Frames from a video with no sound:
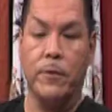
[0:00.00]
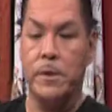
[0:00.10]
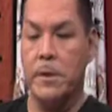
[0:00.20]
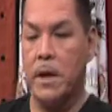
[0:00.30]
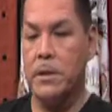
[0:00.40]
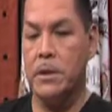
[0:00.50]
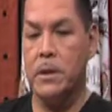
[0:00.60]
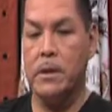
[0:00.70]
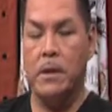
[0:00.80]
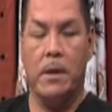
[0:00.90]

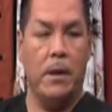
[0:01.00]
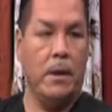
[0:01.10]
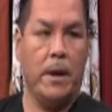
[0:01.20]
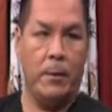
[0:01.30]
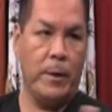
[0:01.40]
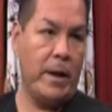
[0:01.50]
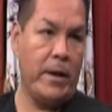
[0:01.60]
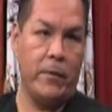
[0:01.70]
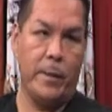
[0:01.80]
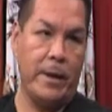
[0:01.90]
Versace. God, we had
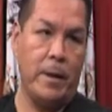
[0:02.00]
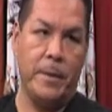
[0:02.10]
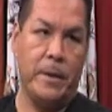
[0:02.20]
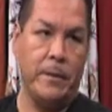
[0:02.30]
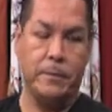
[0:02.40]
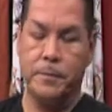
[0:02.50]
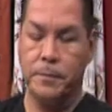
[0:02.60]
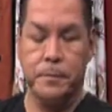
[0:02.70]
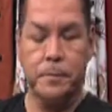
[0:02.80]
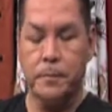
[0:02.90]
everybody come in there.
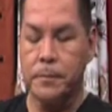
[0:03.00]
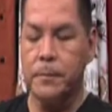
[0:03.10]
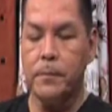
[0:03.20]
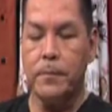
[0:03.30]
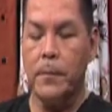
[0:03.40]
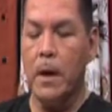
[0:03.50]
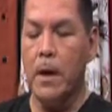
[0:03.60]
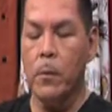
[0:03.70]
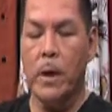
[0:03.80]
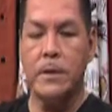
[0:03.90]

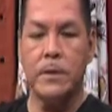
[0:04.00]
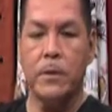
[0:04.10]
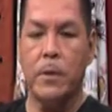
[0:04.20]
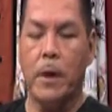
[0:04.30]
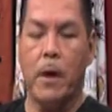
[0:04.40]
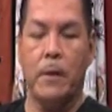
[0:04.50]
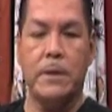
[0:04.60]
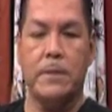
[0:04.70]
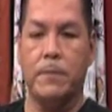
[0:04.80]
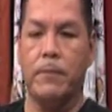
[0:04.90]
Uh, Rod Stewart, all
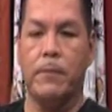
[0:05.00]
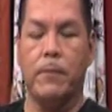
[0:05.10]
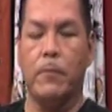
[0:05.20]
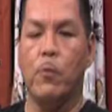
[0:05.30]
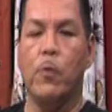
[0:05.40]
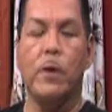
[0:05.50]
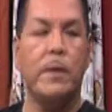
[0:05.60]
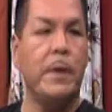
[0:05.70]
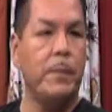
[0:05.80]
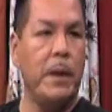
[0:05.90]
these
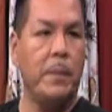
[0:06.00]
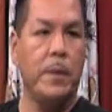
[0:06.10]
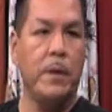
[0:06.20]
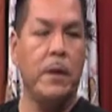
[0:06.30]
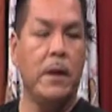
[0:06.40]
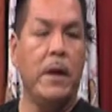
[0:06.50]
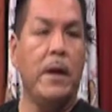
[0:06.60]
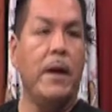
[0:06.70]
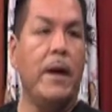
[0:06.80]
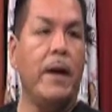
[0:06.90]
really big people.
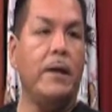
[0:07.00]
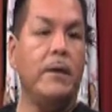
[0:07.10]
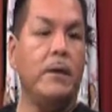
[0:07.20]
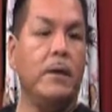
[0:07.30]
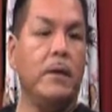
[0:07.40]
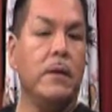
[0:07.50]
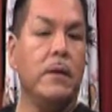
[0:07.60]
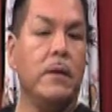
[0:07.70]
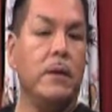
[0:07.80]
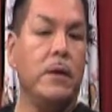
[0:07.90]
And,
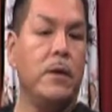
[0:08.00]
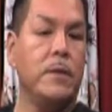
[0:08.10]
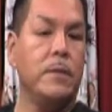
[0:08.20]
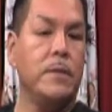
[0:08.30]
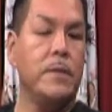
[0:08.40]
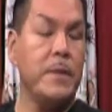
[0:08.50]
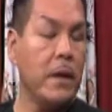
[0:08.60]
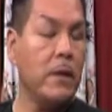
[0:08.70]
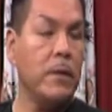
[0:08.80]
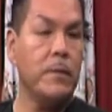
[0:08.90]
you know, some of
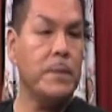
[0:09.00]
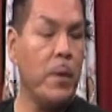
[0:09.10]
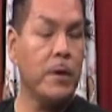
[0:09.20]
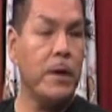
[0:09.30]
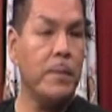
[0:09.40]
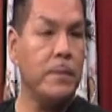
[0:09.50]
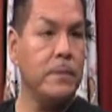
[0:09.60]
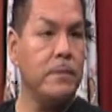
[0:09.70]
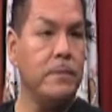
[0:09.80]
that clothing was marked up